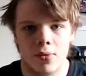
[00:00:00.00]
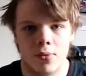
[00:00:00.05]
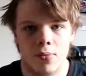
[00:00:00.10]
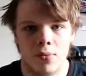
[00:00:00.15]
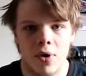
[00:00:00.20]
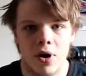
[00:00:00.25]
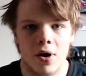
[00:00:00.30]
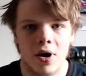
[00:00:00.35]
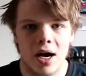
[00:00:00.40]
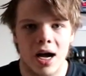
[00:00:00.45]

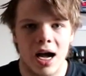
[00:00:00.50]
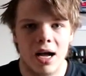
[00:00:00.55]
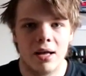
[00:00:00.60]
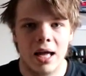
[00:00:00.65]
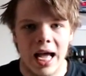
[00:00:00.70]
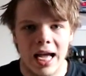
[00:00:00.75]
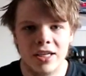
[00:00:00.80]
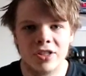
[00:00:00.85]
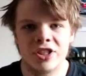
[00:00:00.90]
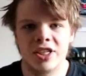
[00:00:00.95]
Well, I
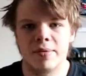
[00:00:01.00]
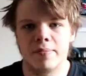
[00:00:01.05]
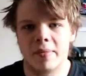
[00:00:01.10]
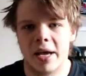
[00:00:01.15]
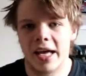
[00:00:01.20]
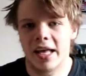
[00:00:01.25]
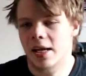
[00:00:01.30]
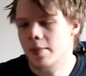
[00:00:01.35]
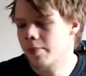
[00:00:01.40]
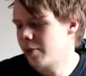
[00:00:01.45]
actually
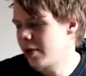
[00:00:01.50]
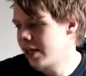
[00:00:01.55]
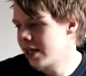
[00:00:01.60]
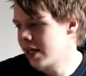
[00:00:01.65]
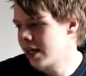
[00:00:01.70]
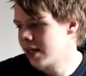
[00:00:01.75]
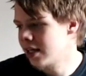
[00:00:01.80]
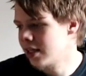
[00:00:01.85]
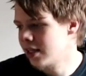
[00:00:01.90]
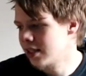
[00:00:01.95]
made it
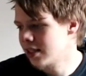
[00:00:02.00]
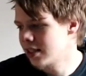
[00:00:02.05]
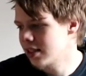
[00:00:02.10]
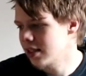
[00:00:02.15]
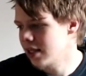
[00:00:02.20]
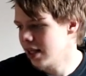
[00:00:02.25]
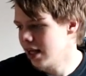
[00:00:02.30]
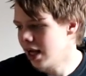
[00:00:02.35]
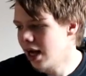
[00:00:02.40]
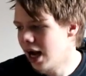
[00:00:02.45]

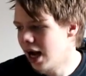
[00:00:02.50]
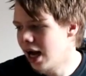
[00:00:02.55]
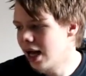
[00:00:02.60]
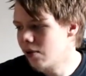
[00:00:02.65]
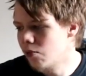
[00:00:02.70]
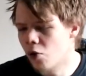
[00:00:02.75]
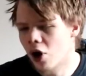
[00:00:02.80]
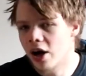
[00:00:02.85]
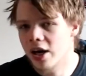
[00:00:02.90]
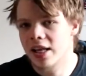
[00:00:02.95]
because I
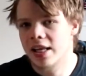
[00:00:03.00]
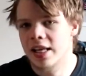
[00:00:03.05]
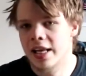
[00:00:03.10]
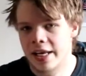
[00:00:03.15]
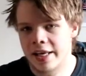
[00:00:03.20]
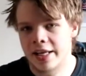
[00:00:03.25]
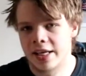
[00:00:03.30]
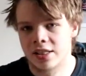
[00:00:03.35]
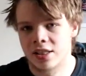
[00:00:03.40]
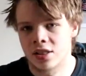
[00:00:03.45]
wanted
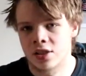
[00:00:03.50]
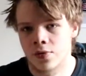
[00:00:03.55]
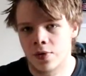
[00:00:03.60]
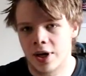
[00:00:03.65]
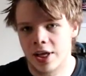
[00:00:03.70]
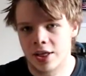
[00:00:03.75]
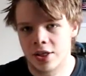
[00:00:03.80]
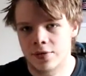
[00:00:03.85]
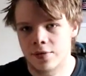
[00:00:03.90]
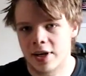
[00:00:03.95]
to diss
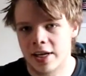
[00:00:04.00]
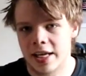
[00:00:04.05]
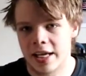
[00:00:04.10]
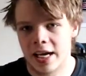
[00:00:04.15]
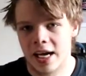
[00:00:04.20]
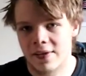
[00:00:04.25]
2020.